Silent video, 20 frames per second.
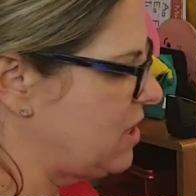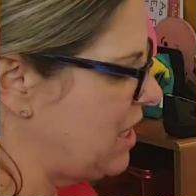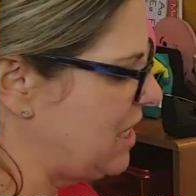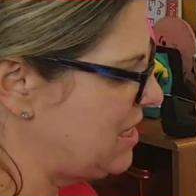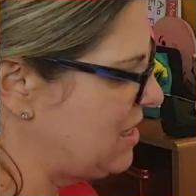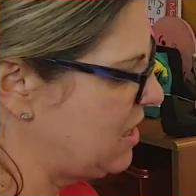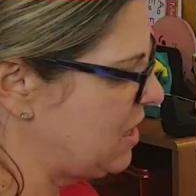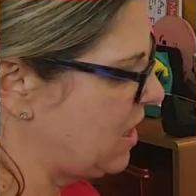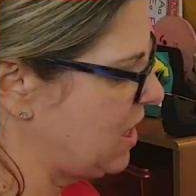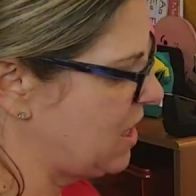
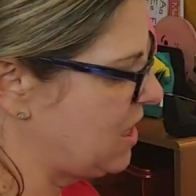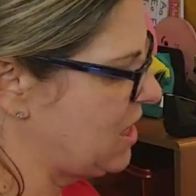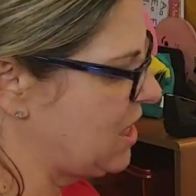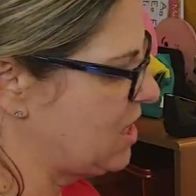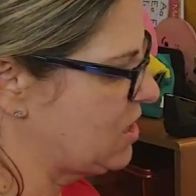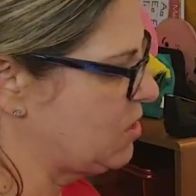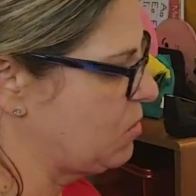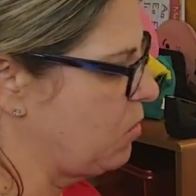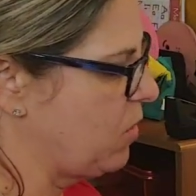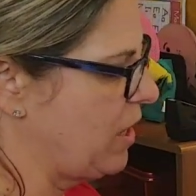let's look at
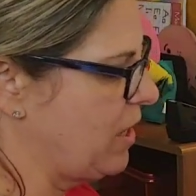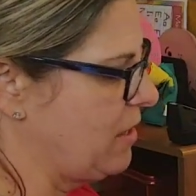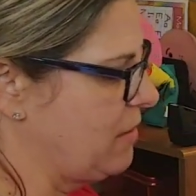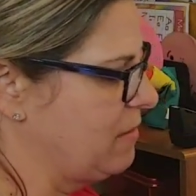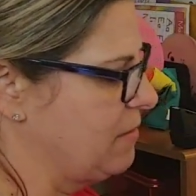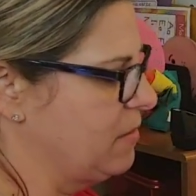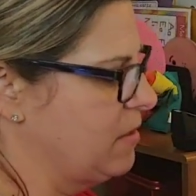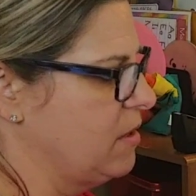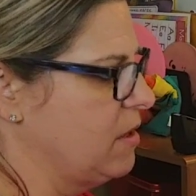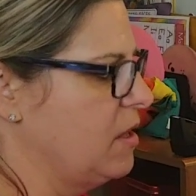this one.
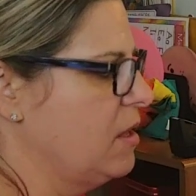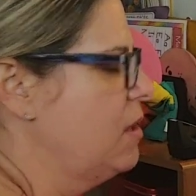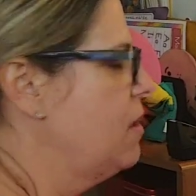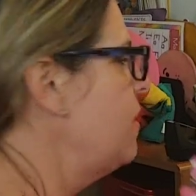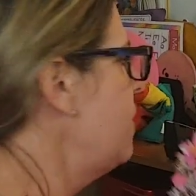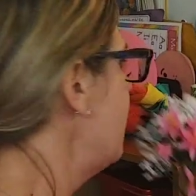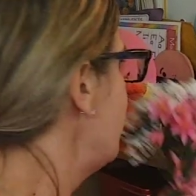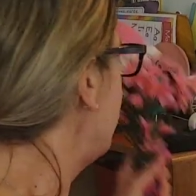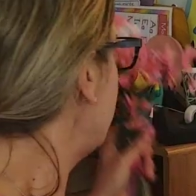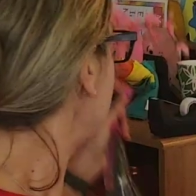
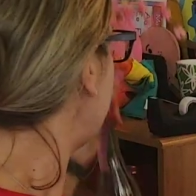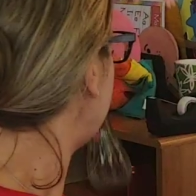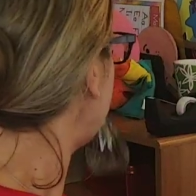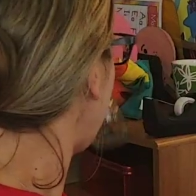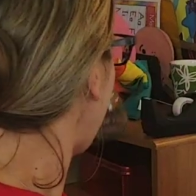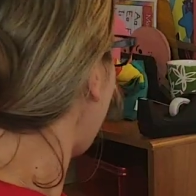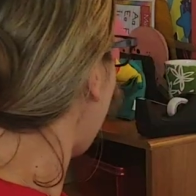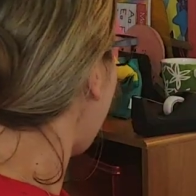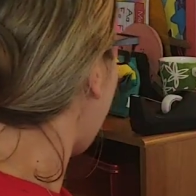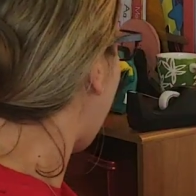
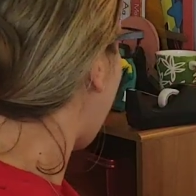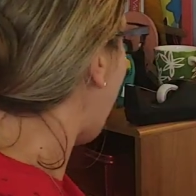They